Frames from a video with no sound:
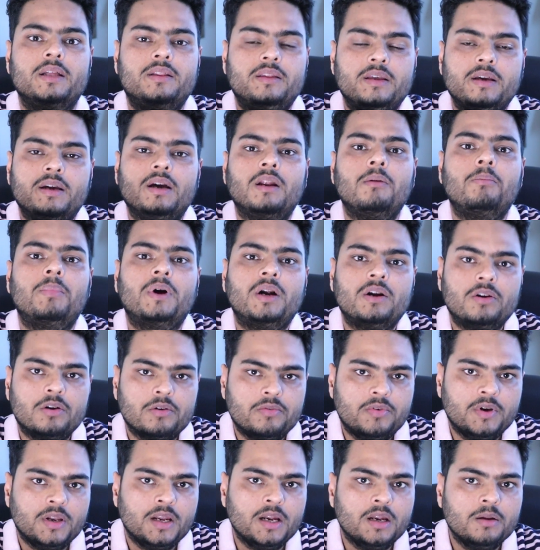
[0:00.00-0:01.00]
ethical part
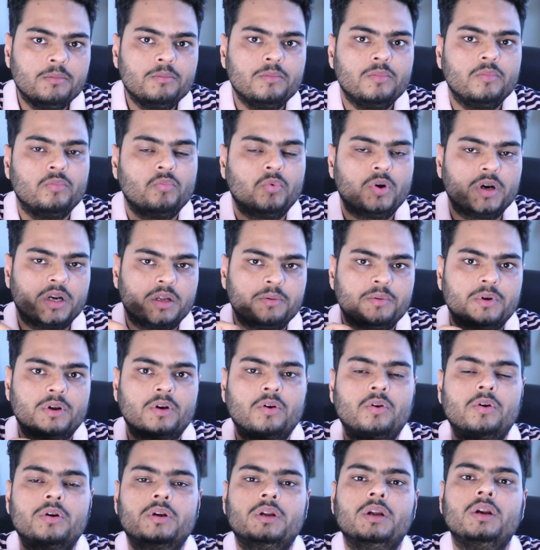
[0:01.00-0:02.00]
of LLM. Whatever
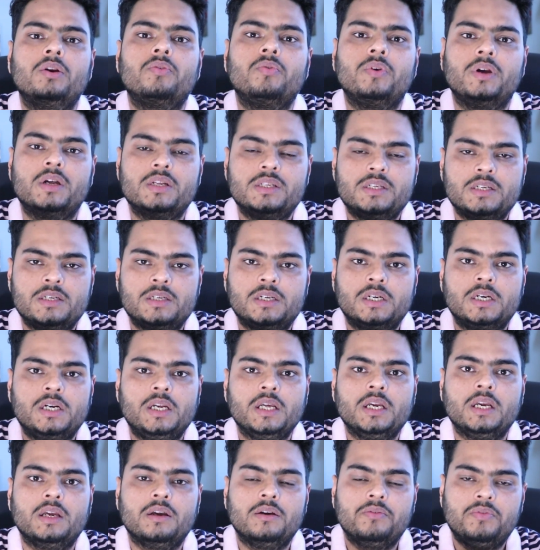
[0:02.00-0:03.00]
content we are
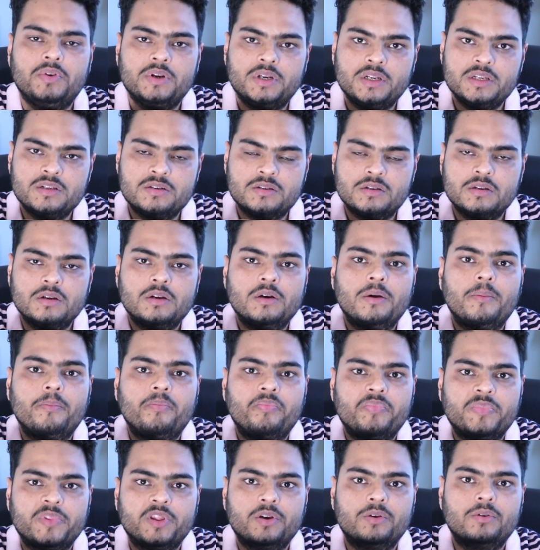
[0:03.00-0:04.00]
generating, if it is,
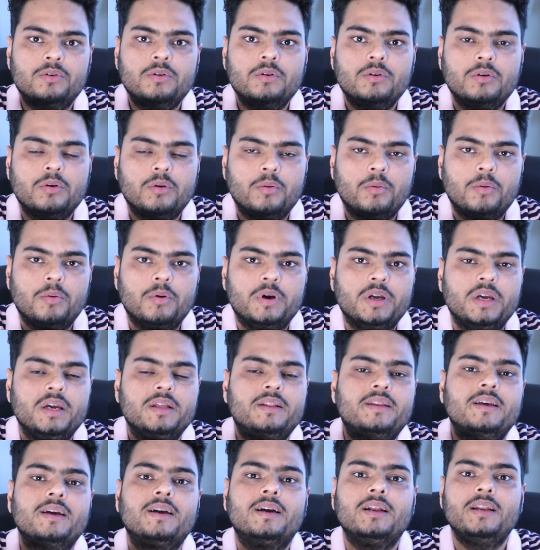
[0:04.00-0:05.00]
you know,
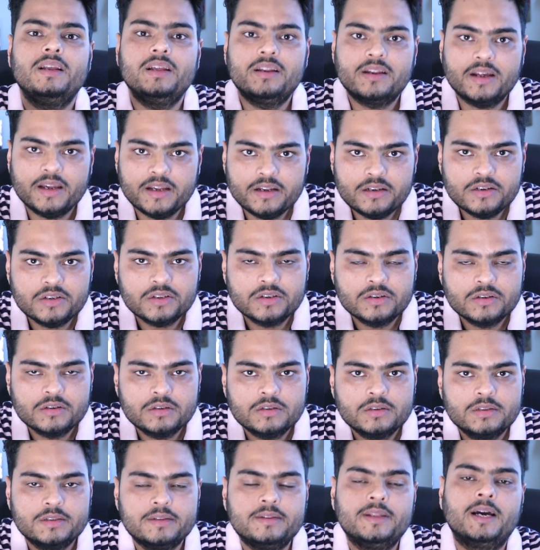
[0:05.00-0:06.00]
ethically right,
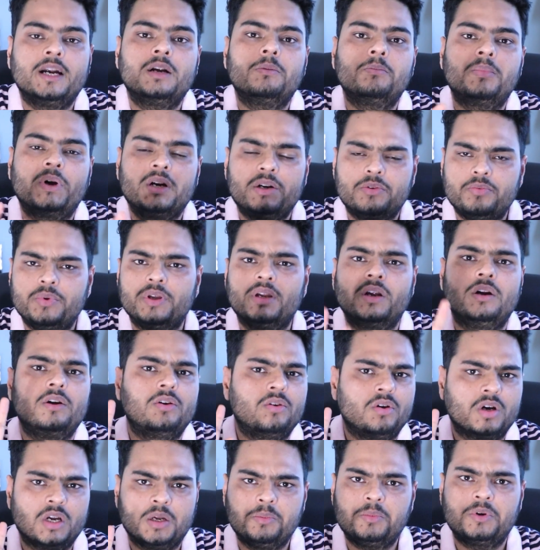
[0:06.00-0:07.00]
that part we can
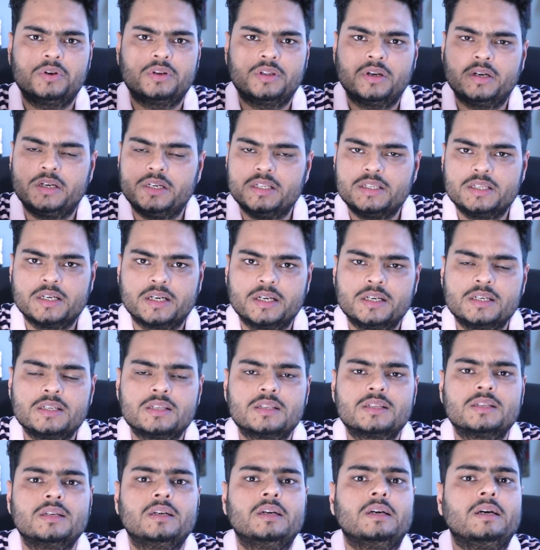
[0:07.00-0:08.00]
talk about 30
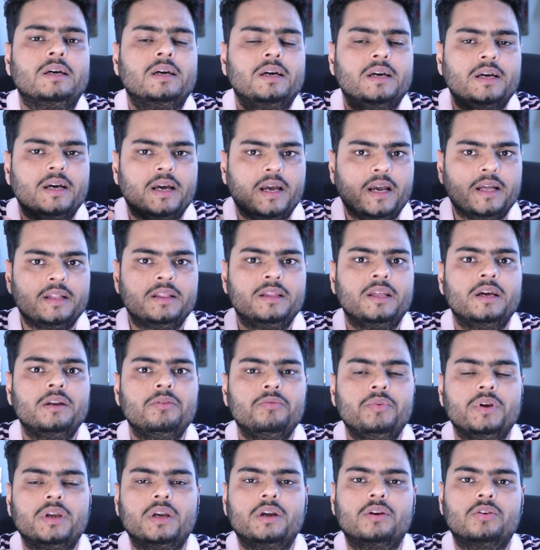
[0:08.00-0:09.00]
seconds. And
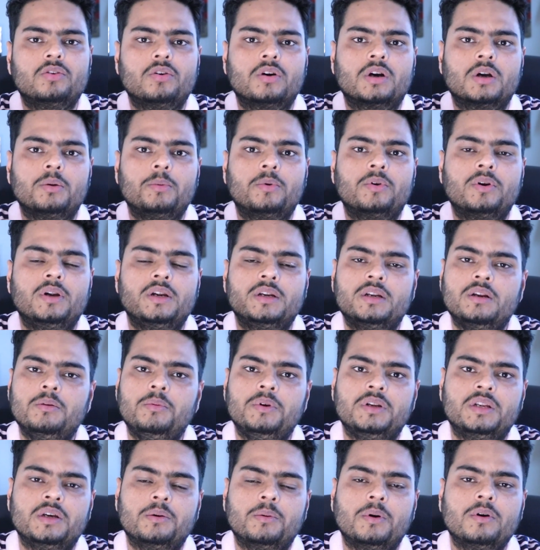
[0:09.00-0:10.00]
then we can talk about a little
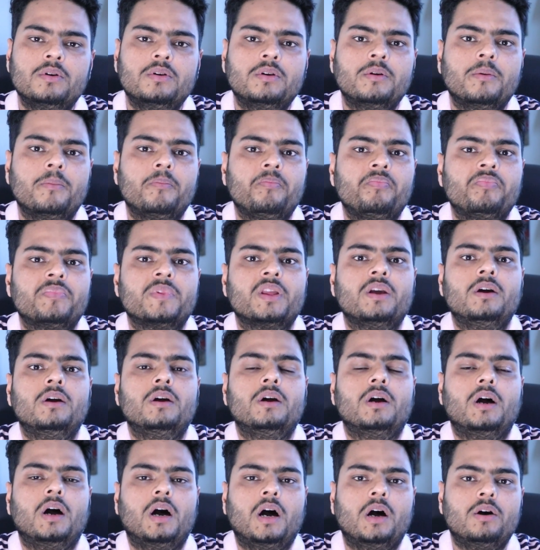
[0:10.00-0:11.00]
bit about
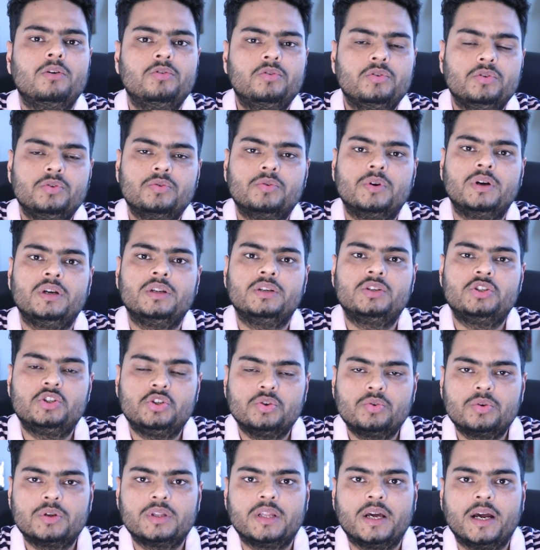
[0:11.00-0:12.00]
how do you
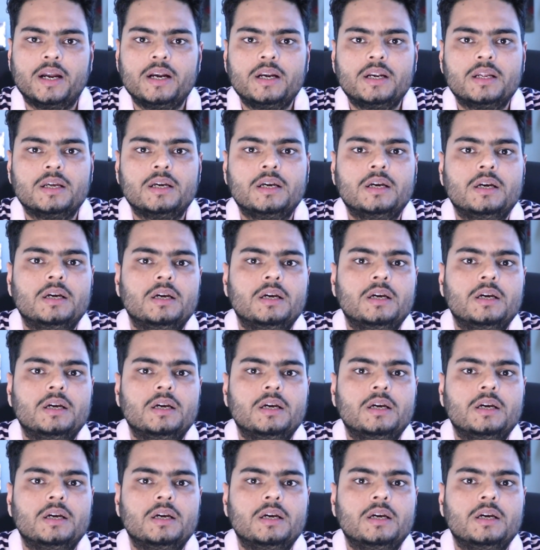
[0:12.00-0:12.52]
ensure that